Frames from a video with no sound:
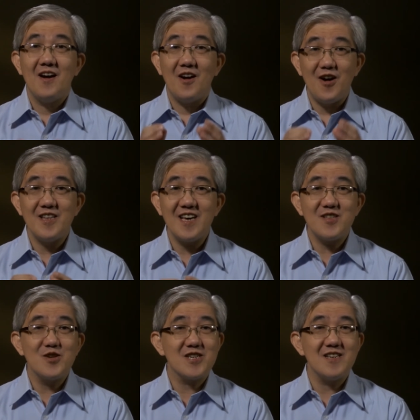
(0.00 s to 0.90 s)
On it
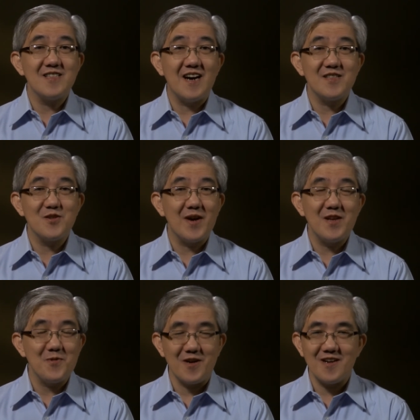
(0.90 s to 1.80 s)
you shall not do any
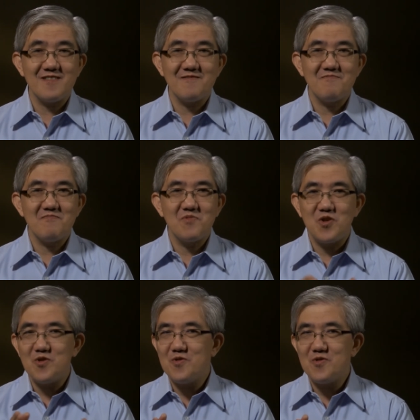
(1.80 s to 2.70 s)
work,
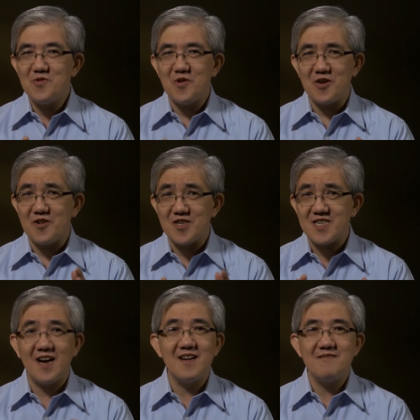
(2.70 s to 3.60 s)
you or your
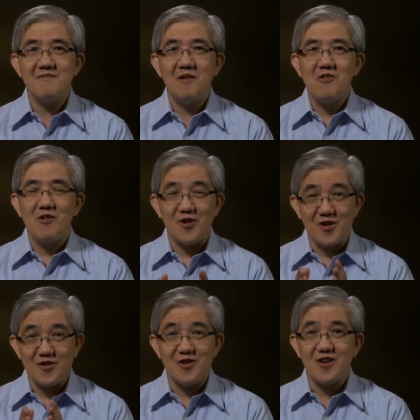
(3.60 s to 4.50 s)
son or
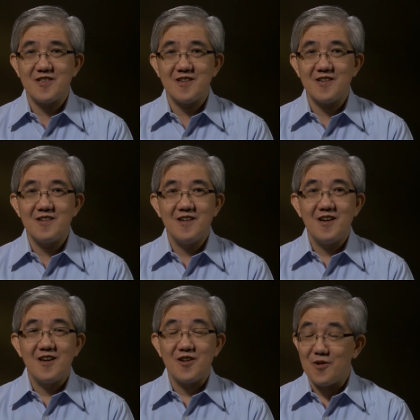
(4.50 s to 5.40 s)
your daughter,
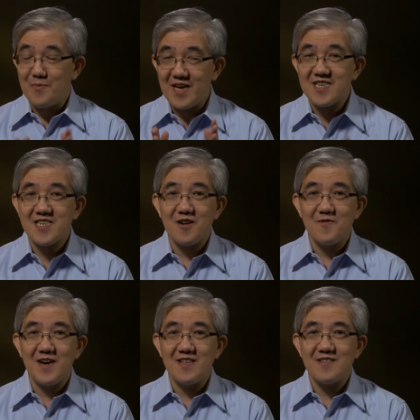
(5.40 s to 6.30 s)
your male
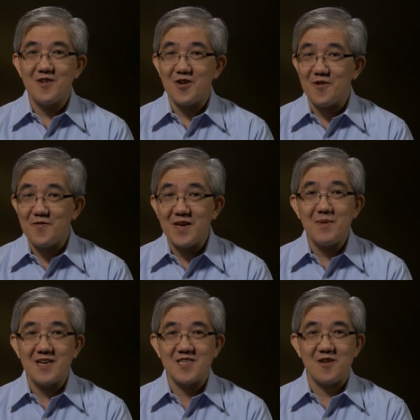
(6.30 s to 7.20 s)
servant or your
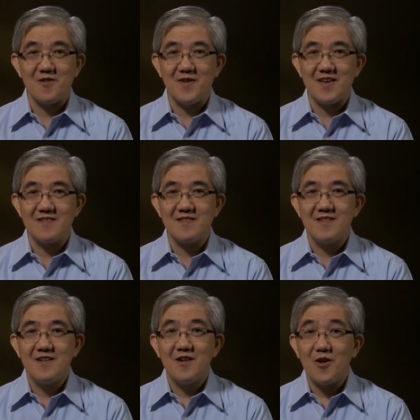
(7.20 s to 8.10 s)
female servant,
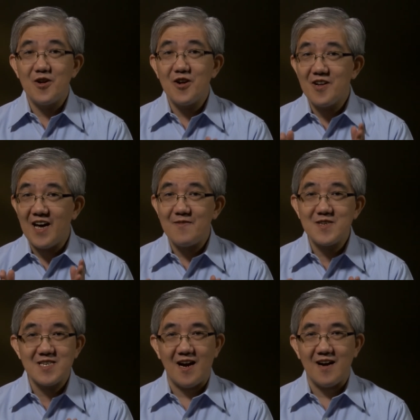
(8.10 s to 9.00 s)
or your
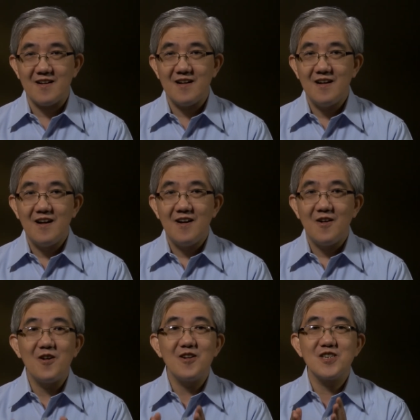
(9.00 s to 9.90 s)
livestock,
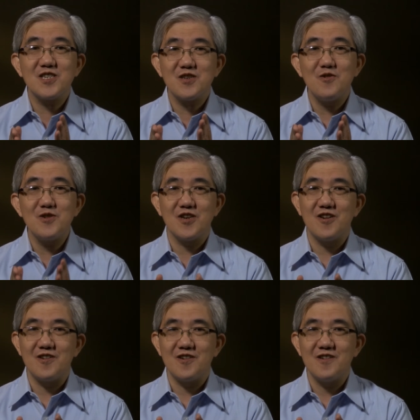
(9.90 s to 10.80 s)
or the
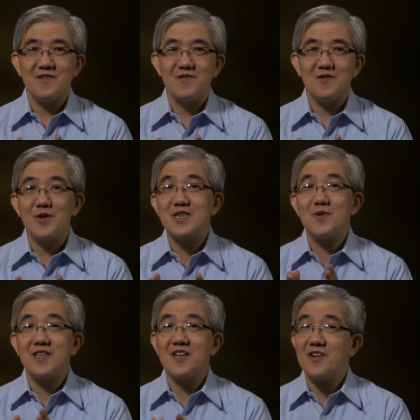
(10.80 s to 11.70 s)
sojourner who is
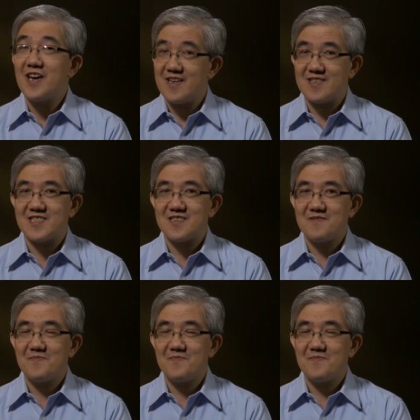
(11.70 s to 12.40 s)
within your gates."